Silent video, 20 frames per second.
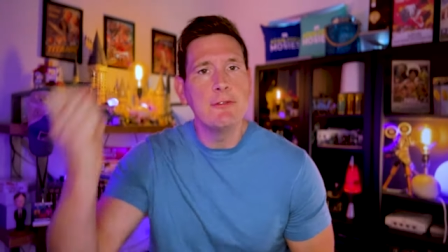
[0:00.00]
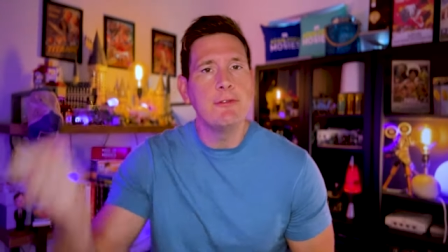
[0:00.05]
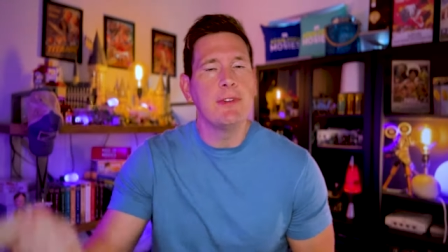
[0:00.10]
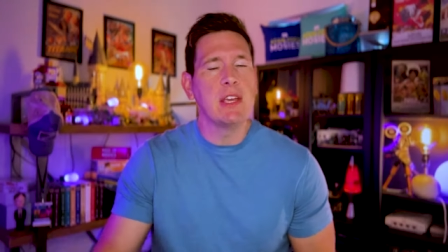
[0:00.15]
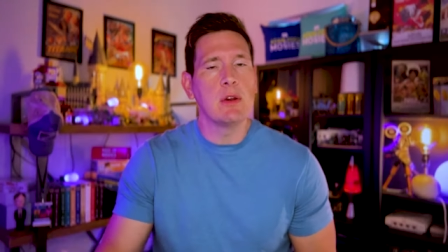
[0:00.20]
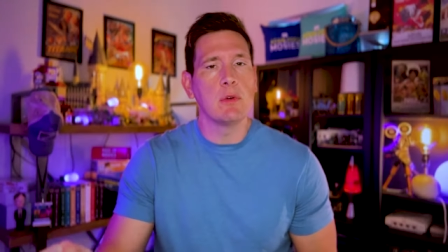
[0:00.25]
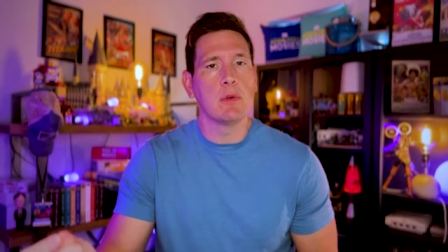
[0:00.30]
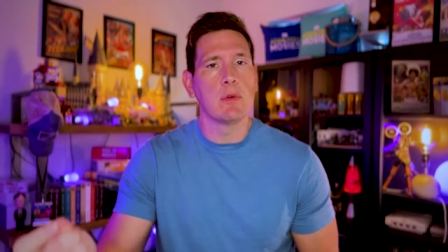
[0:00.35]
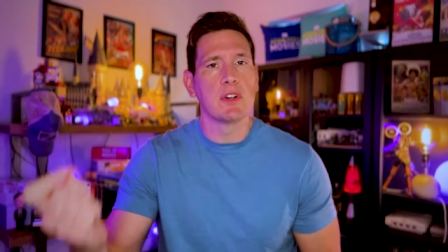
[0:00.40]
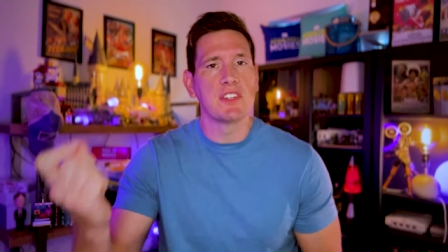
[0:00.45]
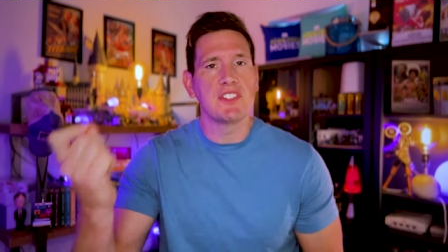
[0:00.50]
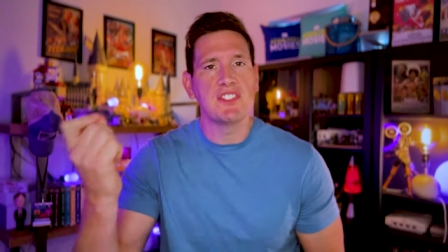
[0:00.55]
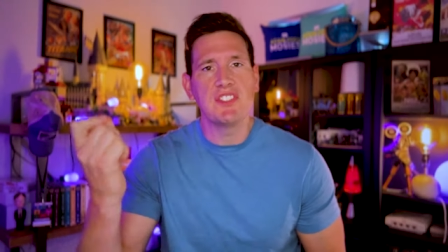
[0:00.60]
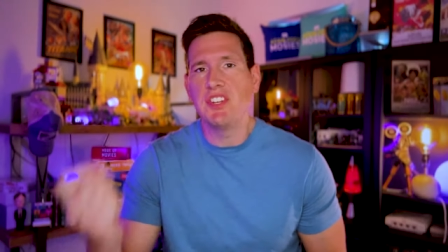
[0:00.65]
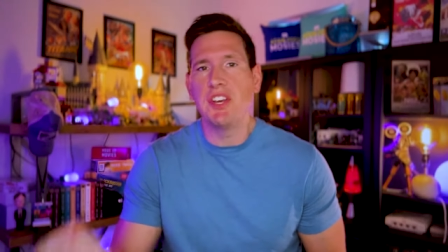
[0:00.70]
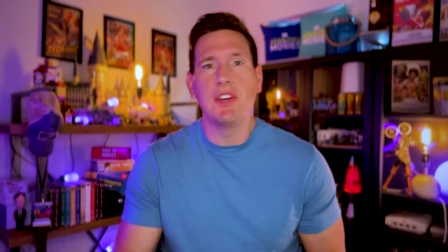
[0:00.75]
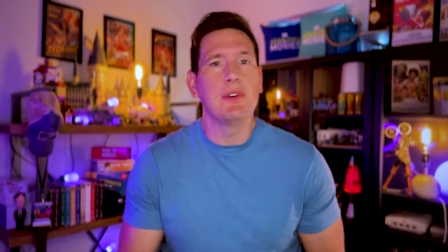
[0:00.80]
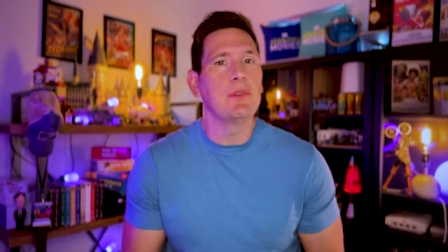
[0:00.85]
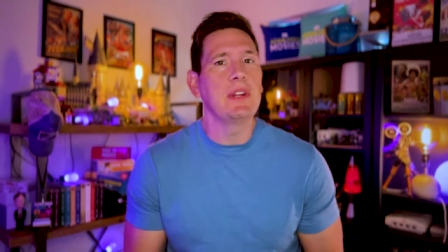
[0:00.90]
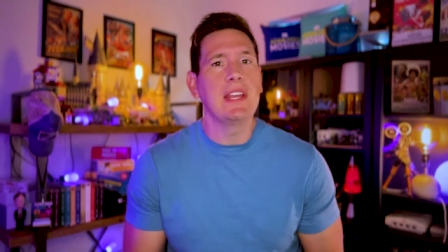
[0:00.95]
viewers
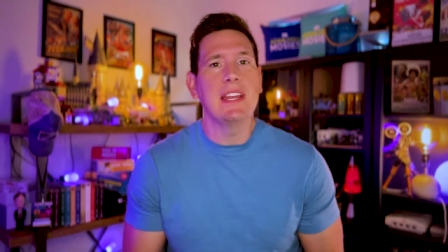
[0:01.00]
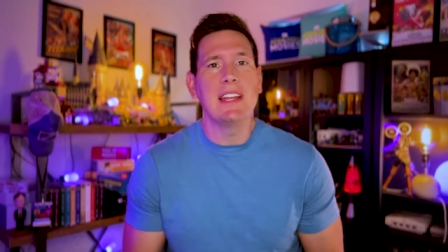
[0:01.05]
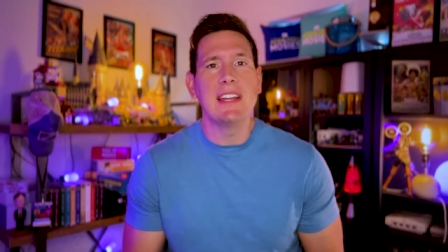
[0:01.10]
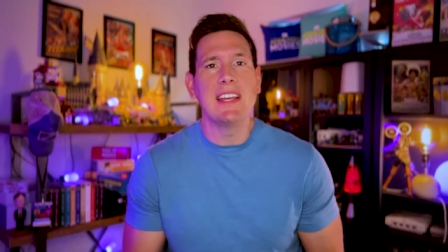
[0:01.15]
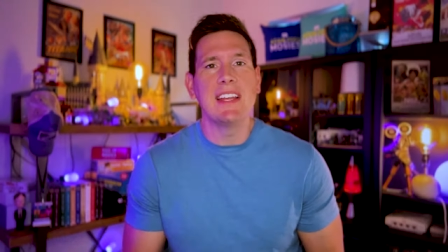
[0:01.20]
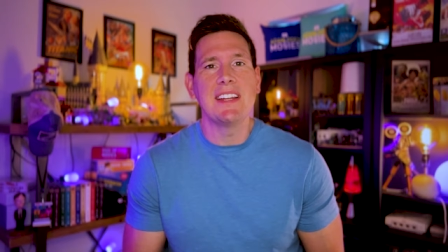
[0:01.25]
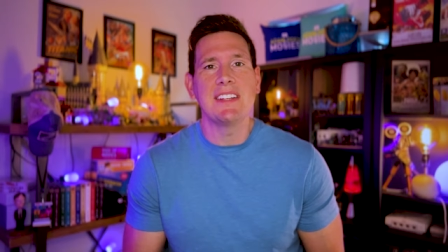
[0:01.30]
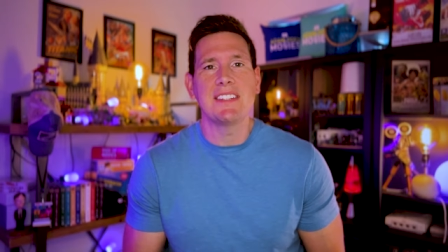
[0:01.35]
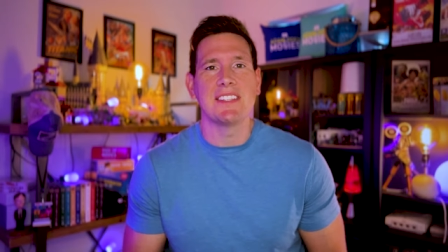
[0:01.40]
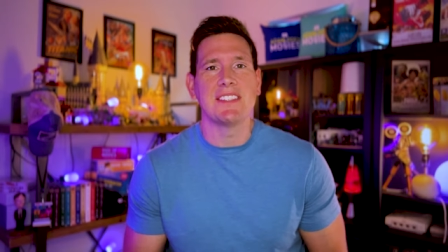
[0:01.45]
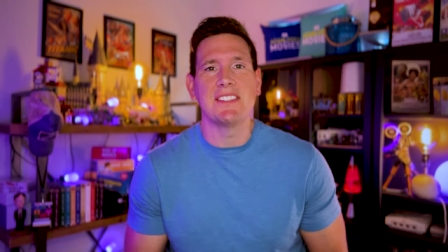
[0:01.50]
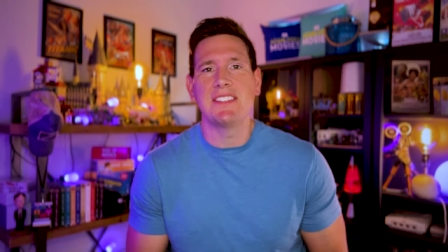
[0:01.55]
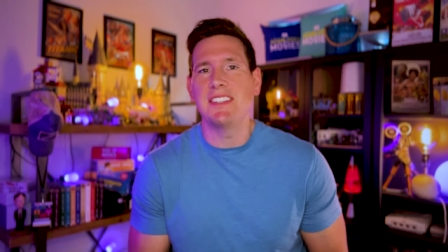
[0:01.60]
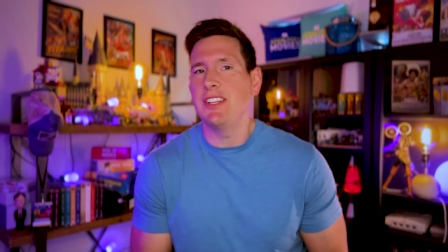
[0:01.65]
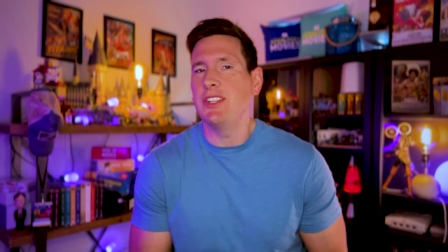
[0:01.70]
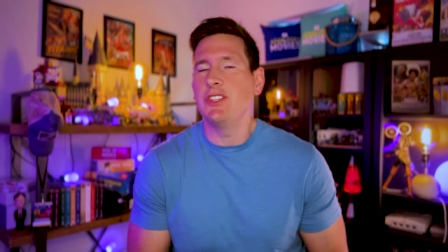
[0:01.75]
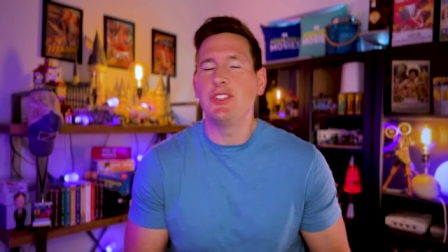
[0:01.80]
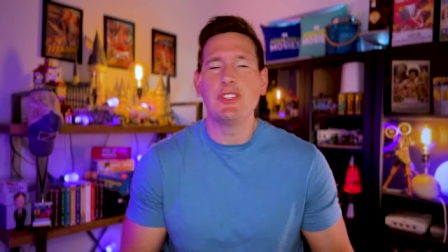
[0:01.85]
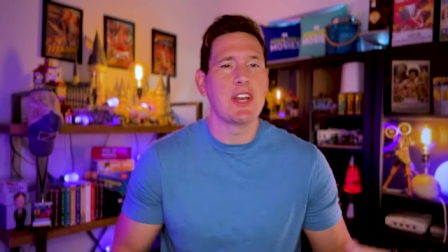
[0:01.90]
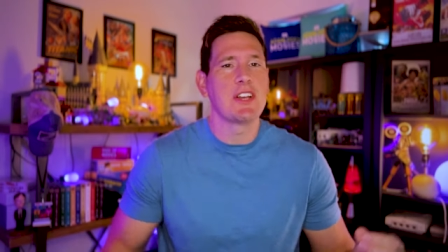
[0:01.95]
tuning in to
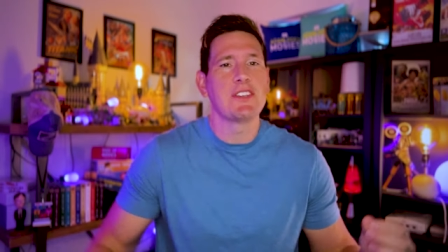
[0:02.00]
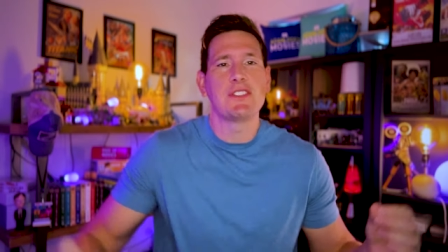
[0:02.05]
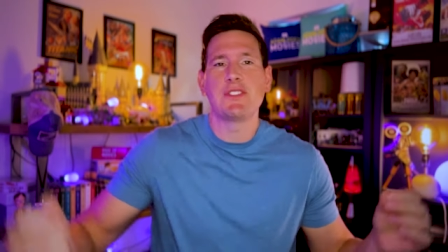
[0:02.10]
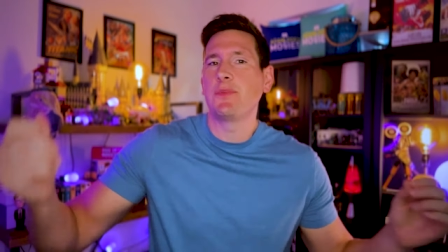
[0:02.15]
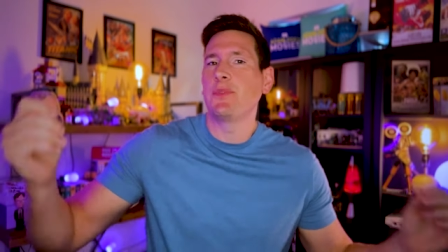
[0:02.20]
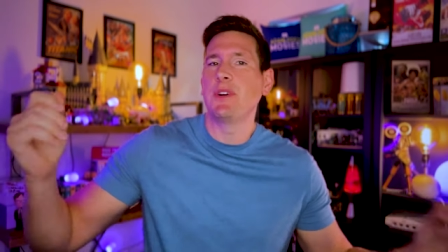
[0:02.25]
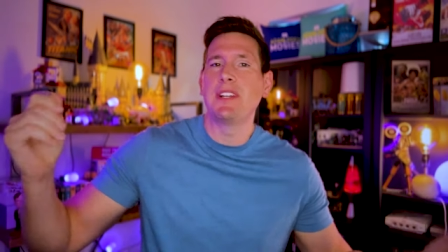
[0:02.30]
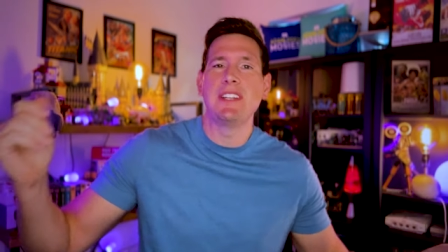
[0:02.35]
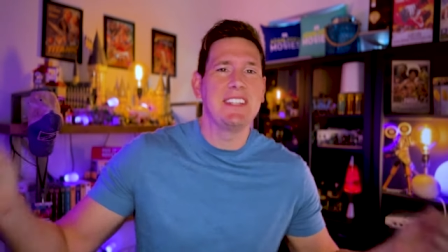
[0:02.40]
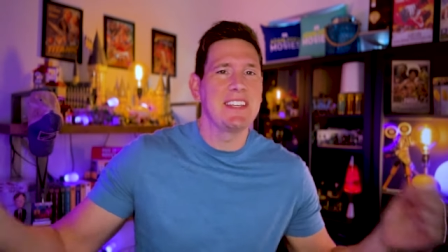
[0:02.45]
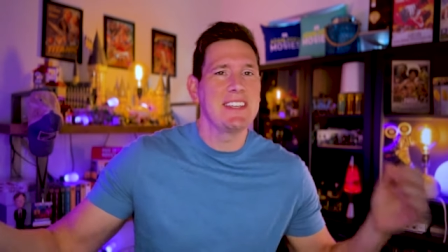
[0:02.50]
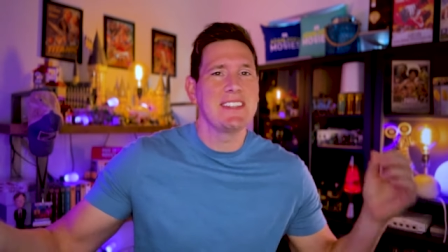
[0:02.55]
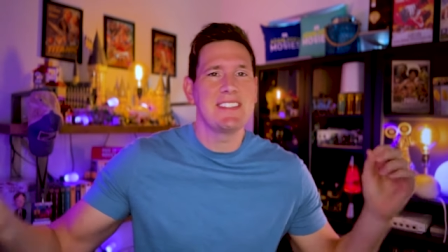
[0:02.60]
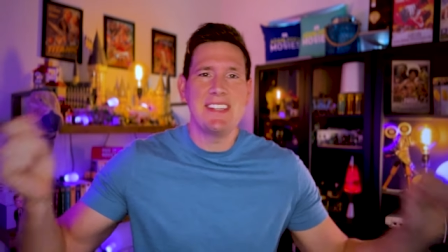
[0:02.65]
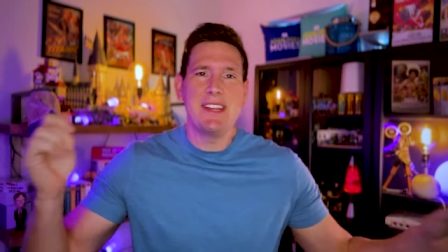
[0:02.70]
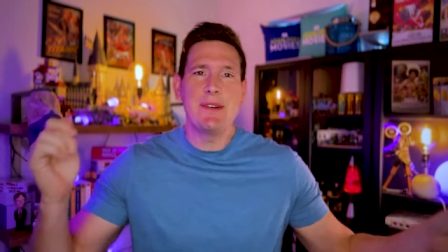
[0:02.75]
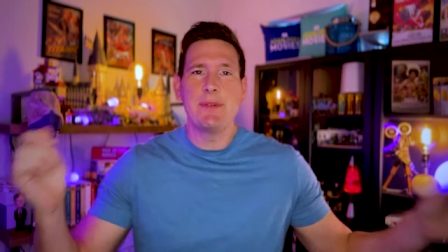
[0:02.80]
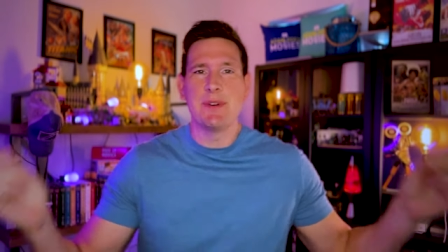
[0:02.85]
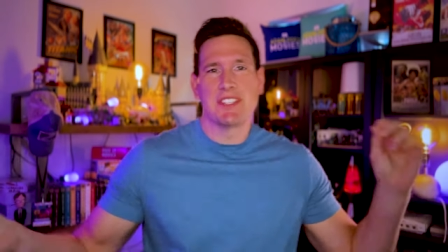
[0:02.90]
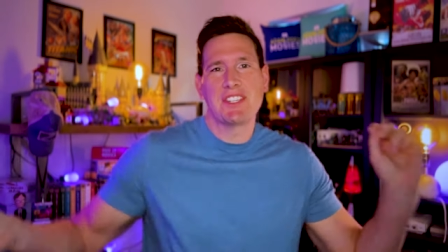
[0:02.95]
see just what
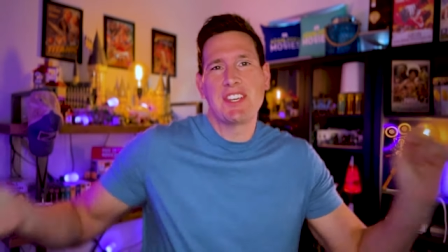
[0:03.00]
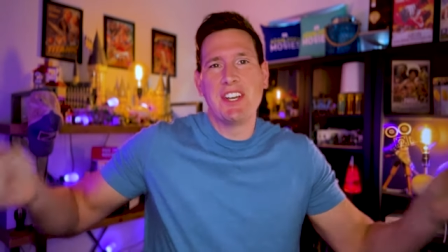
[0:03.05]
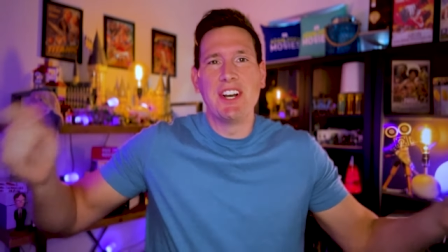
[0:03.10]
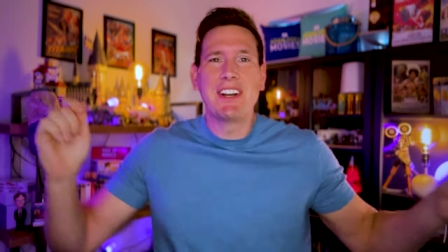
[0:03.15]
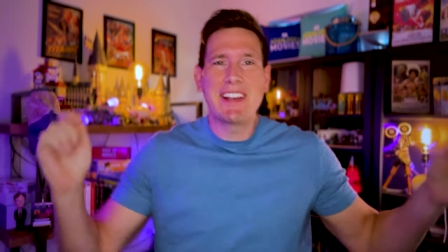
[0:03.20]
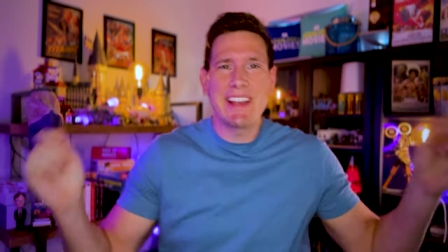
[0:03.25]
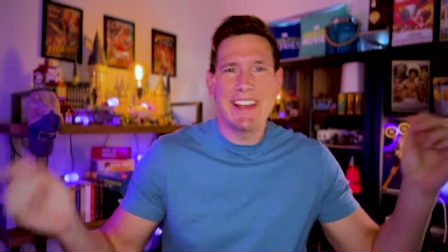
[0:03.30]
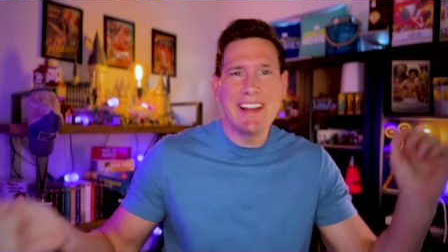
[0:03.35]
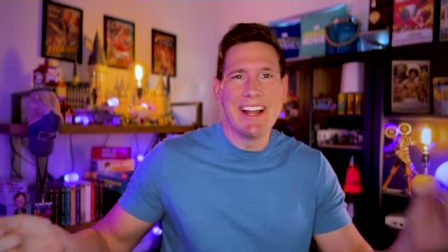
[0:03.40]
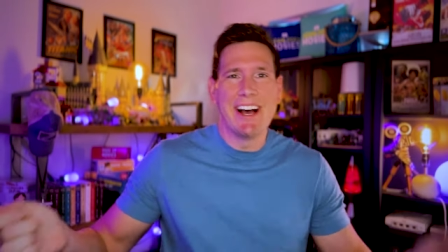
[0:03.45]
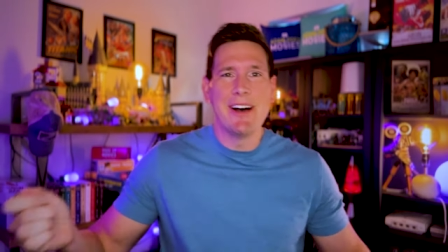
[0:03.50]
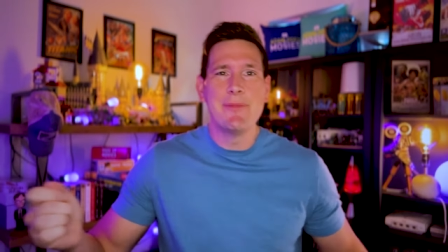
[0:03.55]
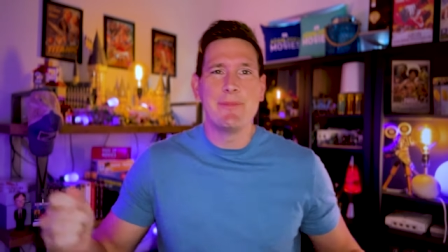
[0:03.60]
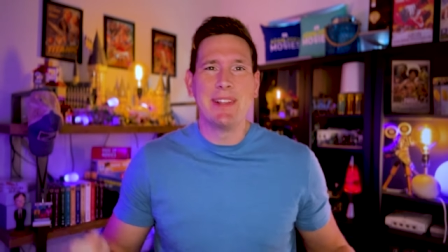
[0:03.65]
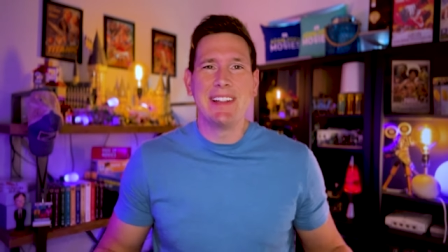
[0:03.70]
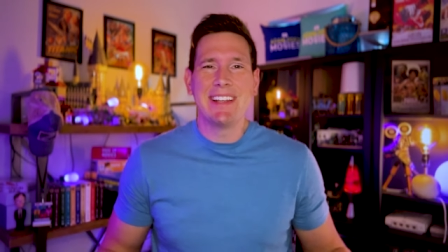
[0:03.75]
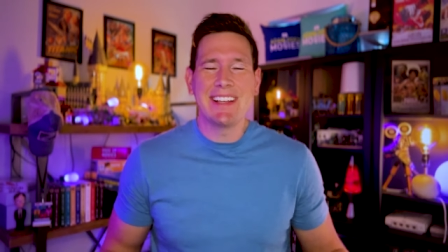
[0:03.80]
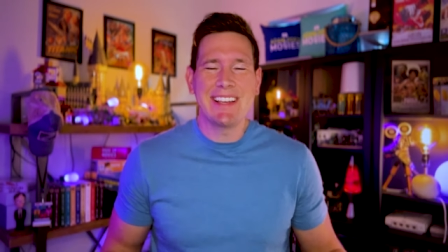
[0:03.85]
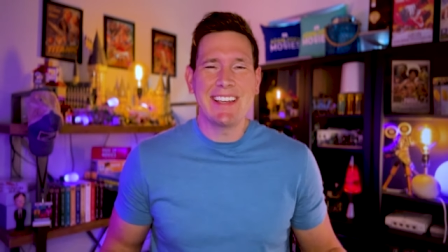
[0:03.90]
Disney was cooking up in the